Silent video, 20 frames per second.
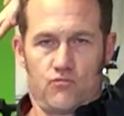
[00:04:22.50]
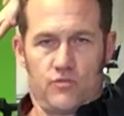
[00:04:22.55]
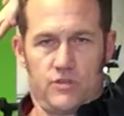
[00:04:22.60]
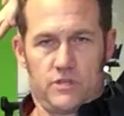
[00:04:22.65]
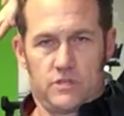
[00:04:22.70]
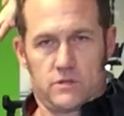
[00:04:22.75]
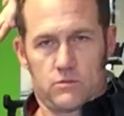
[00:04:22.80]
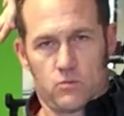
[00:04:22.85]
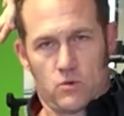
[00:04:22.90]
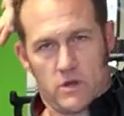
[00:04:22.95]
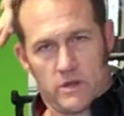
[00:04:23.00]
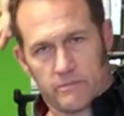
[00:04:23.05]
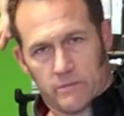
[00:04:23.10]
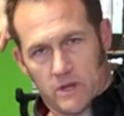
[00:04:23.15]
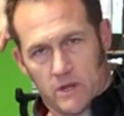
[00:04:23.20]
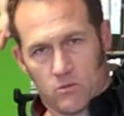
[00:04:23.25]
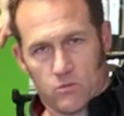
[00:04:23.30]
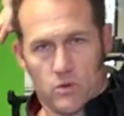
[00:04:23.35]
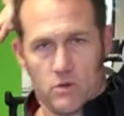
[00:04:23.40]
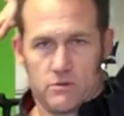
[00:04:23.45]
this is where I'm
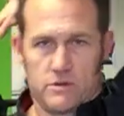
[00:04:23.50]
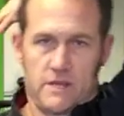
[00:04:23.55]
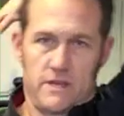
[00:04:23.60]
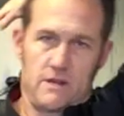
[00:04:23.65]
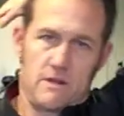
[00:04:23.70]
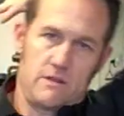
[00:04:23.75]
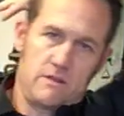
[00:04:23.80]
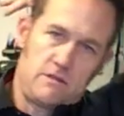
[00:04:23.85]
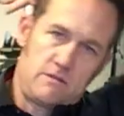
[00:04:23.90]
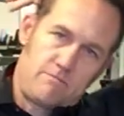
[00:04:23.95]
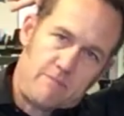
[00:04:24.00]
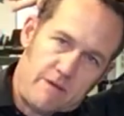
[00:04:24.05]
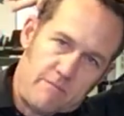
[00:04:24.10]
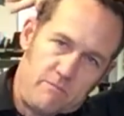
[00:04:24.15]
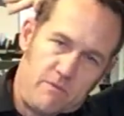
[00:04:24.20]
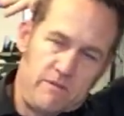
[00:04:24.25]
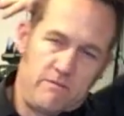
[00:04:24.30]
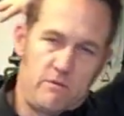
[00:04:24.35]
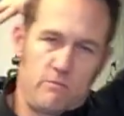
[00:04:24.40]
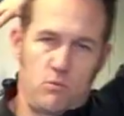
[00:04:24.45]
going to rotate on. This is my
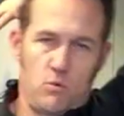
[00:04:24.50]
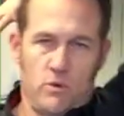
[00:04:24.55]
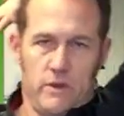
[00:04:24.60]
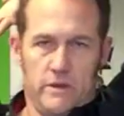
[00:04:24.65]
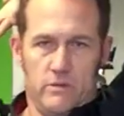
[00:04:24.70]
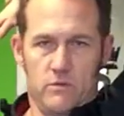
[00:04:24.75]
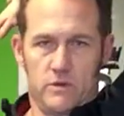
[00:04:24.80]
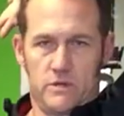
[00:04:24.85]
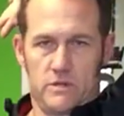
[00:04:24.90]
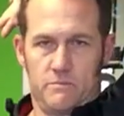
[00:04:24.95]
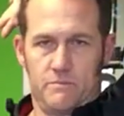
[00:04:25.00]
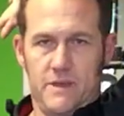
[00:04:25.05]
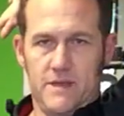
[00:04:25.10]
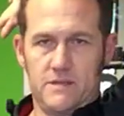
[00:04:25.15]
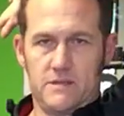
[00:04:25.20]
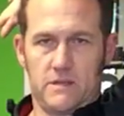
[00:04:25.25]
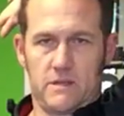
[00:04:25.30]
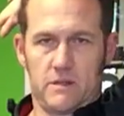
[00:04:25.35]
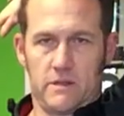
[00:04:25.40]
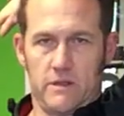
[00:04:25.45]
pivot point, which is
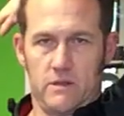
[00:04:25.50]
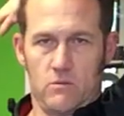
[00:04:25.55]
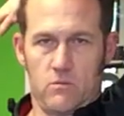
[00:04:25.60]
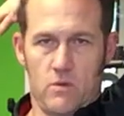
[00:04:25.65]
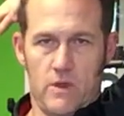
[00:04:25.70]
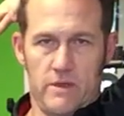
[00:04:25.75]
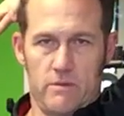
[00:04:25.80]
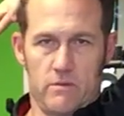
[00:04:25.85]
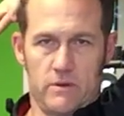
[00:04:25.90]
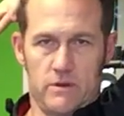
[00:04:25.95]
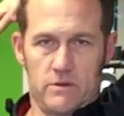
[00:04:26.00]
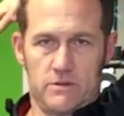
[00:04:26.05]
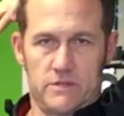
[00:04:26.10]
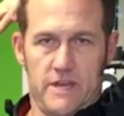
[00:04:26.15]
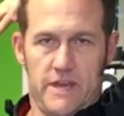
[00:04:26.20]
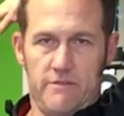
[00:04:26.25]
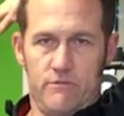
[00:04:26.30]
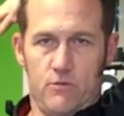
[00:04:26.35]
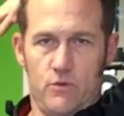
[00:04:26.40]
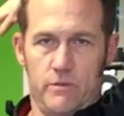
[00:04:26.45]
basically right where your
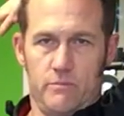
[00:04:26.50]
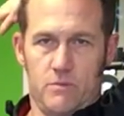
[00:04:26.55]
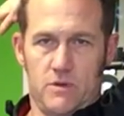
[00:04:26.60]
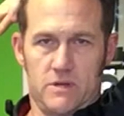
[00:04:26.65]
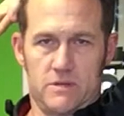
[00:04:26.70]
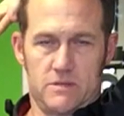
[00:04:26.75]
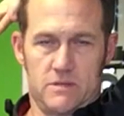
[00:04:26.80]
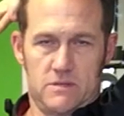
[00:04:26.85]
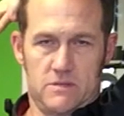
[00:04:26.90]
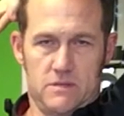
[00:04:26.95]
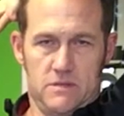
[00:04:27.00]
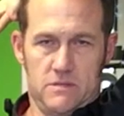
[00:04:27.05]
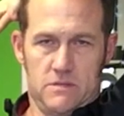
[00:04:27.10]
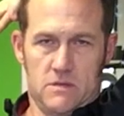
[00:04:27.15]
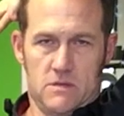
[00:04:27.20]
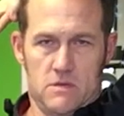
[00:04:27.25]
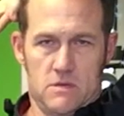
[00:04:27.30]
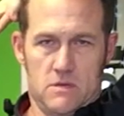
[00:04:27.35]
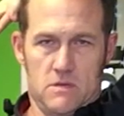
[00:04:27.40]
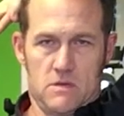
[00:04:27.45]
xiphoid process is
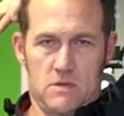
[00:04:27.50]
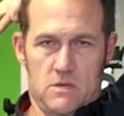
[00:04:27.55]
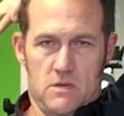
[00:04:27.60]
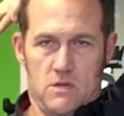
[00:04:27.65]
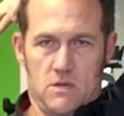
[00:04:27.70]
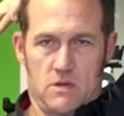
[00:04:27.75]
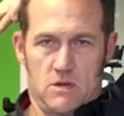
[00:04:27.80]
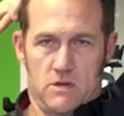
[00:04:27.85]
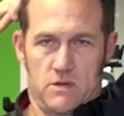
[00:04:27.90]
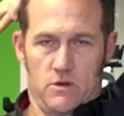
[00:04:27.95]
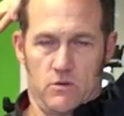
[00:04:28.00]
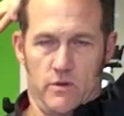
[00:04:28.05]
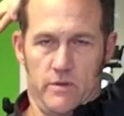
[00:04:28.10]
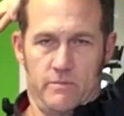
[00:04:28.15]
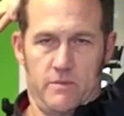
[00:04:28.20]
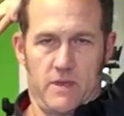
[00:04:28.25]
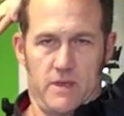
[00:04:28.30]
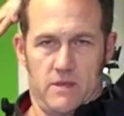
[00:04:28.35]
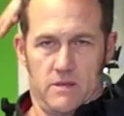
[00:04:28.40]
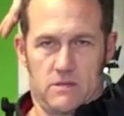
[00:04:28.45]
on your
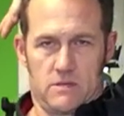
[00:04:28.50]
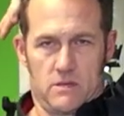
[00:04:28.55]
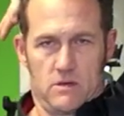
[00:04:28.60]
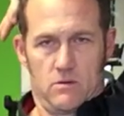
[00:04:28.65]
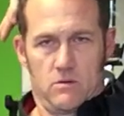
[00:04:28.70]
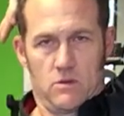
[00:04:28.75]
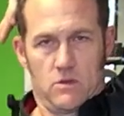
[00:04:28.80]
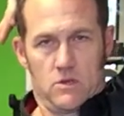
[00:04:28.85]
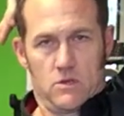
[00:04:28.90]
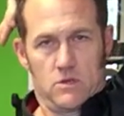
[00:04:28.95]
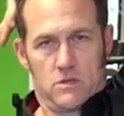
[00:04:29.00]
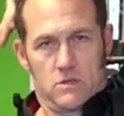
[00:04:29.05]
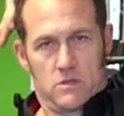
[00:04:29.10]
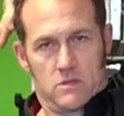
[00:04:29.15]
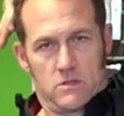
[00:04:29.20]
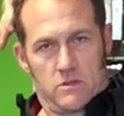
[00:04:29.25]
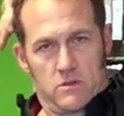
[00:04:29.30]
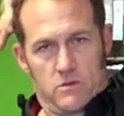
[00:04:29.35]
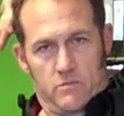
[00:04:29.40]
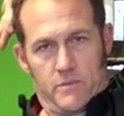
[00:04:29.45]
rib cage. So
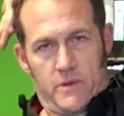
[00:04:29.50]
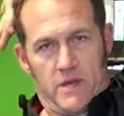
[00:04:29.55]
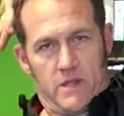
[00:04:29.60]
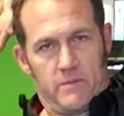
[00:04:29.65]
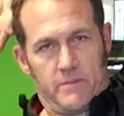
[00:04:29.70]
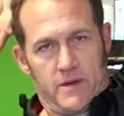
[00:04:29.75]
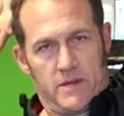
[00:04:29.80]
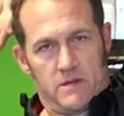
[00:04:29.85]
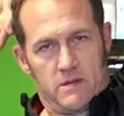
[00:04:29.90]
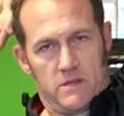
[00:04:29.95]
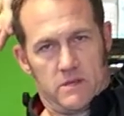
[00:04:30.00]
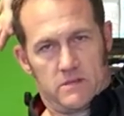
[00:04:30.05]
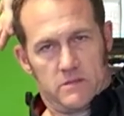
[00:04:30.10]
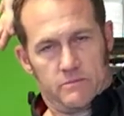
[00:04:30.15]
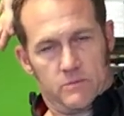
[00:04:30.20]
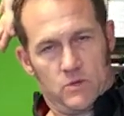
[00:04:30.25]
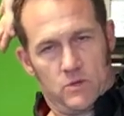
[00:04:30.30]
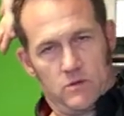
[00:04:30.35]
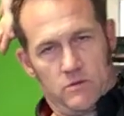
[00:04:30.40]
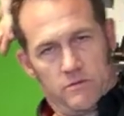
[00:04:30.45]
your belly button
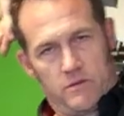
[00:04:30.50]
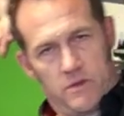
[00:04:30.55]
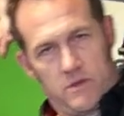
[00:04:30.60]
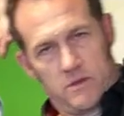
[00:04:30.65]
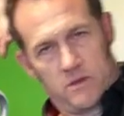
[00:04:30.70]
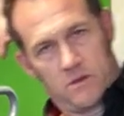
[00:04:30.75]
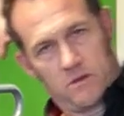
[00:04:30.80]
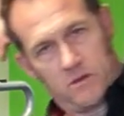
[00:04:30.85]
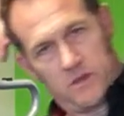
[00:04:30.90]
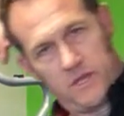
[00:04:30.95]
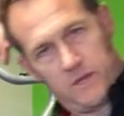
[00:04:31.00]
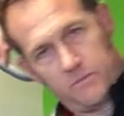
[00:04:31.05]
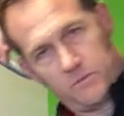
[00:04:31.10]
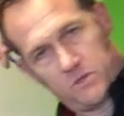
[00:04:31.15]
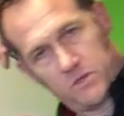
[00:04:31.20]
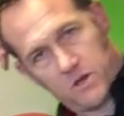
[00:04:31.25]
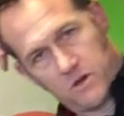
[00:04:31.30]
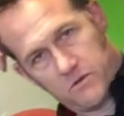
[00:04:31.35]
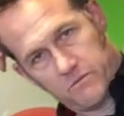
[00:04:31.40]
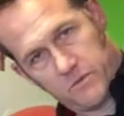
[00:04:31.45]
doesn't move, your hips
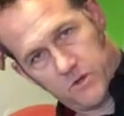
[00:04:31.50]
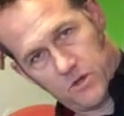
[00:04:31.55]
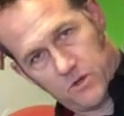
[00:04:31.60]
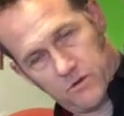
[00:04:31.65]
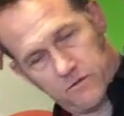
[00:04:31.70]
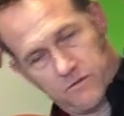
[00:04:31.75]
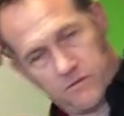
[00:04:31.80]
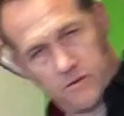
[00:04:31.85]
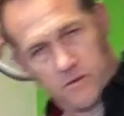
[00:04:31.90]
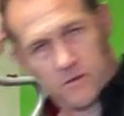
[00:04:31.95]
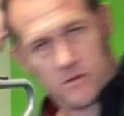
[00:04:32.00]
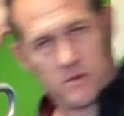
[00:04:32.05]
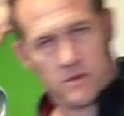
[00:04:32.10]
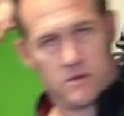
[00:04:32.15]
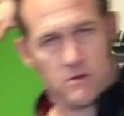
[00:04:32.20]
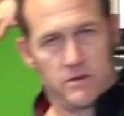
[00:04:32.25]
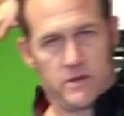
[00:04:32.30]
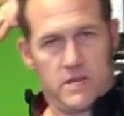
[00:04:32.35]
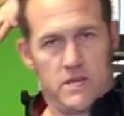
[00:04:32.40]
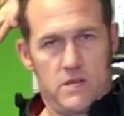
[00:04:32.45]
don't move,
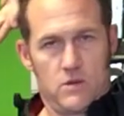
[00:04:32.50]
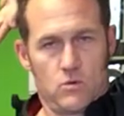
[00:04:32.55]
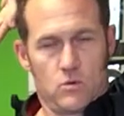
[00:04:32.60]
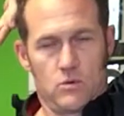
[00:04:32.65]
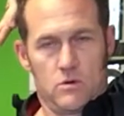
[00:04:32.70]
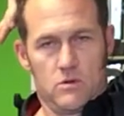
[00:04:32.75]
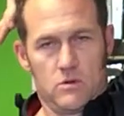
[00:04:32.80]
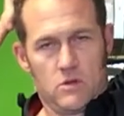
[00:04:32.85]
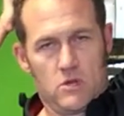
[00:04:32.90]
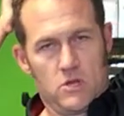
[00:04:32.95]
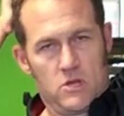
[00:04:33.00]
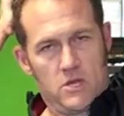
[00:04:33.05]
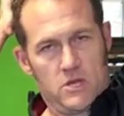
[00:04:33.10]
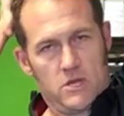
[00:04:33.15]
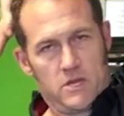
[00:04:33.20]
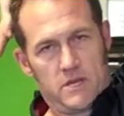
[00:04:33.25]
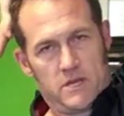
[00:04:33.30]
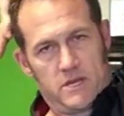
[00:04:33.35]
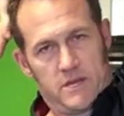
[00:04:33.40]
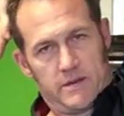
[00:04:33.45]
you're equal.
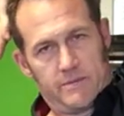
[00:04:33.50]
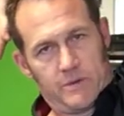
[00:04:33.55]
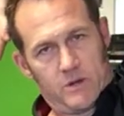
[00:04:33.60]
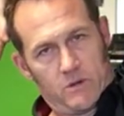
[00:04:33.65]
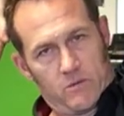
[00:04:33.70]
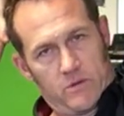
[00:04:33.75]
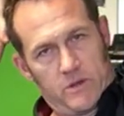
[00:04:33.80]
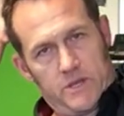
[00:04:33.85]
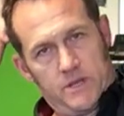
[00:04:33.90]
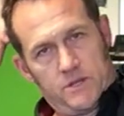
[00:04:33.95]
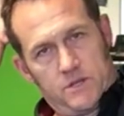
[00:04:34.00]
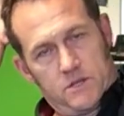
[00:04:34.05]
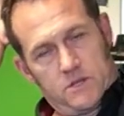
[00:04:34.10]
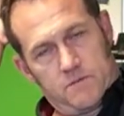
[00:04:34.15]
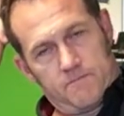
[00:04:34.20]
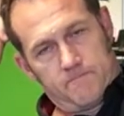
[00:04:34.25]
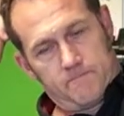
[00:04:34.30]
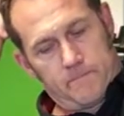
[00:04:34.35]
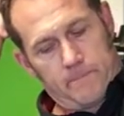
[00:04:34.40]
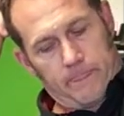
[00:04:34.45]
And I'm going to reach,